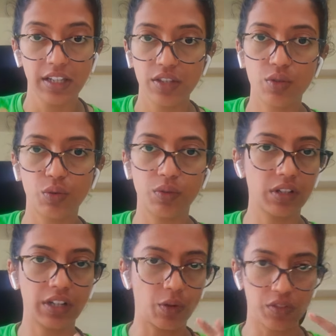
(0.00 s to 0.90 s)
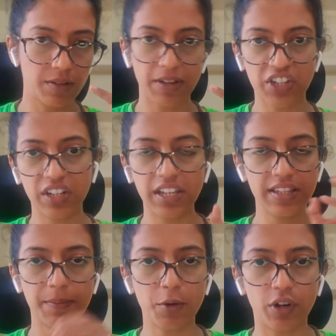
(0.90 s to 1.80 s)
So downstream machine
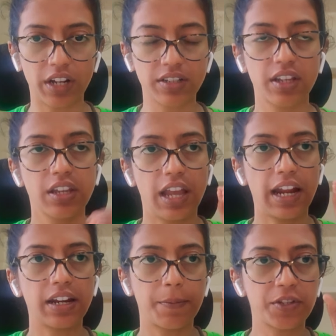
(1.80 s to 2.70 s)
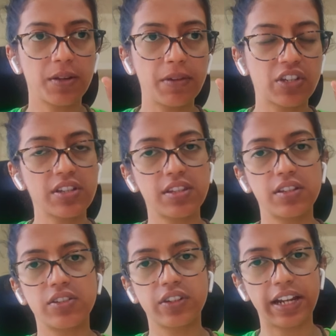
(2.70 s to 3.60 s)
needs some products, and upstream machines
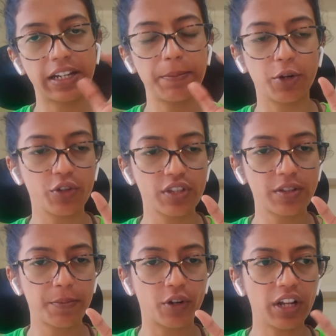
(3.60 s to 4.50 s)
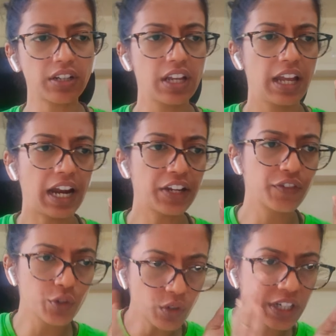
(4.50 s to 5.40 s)
directly produces the product, and if
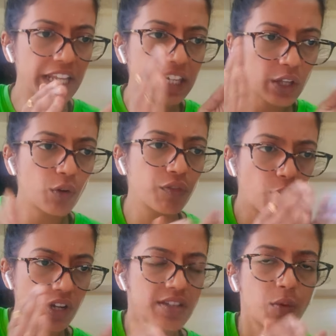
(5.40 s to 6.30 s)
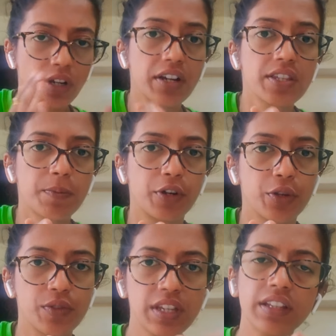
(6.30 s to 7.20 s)
you don't take care of what it is
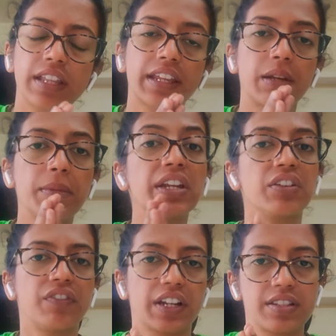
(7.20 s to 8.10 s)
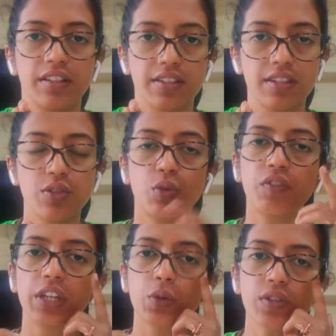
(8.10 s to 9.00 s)
producing, there can be defects in this. So
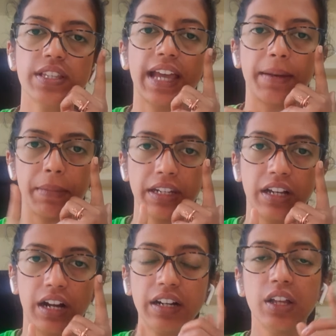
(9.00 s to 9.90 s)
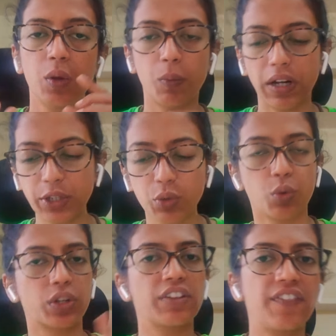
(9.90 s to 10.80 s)
we use Kanban card, one, to
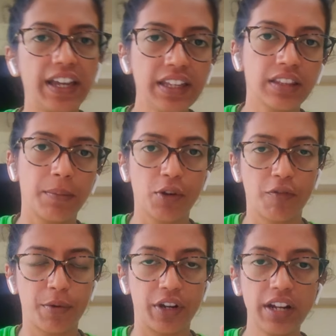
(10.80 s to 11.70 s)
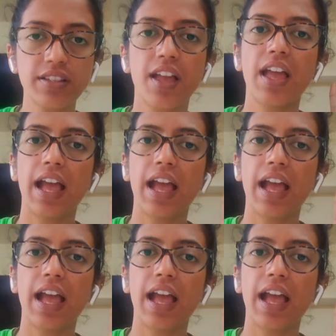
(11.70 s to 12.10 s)
notify number of products,